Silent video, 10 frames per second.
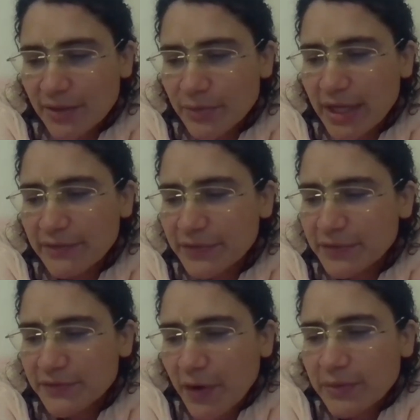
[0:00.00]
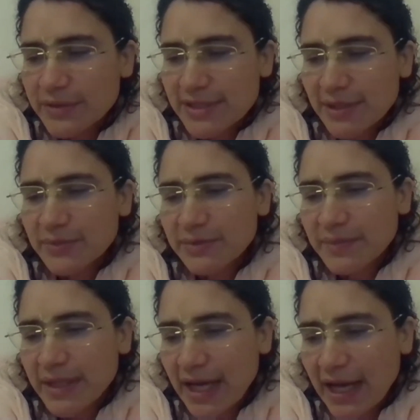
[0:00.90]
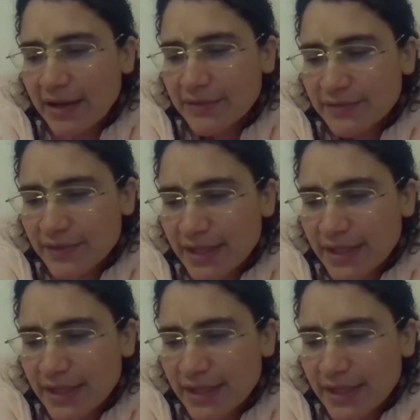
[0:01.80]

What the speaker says: whatever fault someone may have,